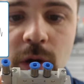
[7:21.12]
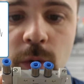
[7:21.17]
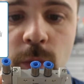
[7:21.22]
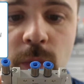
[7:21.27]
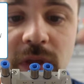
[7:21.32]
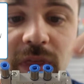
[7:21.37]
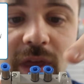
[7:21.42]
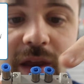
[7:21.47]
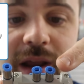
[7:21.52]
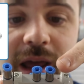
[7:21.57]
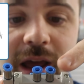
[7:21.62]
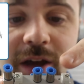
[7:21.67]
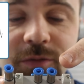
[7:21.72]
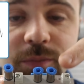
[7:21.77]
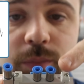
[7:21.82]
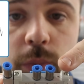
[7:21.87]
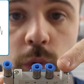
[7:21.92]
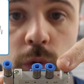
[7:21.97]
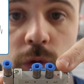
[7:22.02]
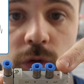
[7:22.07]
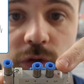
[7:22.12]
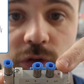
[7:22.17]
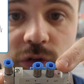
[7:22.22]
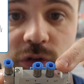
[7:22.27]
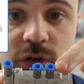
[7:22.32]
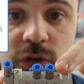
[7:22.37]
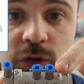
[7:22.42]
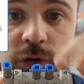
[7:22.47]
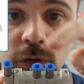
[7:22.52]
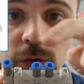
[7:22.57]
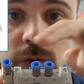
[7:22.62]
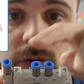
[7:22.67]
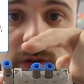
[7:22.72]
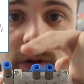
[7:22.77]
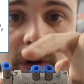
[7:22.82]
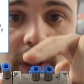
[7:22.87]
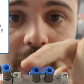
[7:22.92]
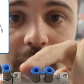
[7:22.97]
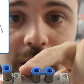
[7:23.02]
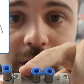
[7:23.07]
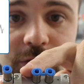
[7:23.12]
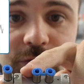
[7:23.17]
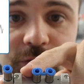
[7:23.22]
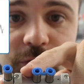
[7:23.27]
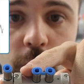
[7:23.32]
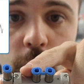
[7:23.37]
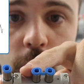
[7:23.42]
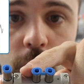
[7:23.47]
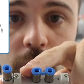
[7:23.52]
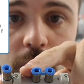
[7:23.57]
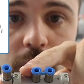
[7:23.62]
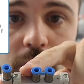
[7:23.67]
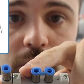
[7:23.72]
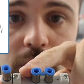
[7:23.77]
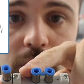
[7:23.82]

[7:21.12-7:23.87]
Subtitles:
We then have ports 2 and 4.